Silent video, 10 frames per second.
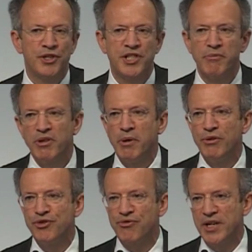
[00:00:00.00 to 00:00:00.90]
are some of the
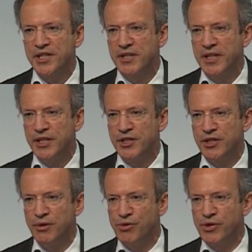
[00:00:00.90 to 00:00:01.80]
most trusted
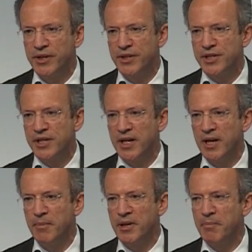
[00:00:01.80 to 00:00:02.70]
institutions
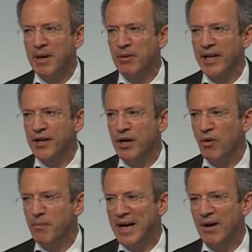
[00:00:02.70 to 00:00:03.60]
the public
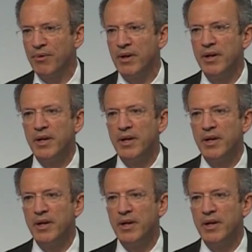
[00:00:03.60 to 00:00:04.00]
know about.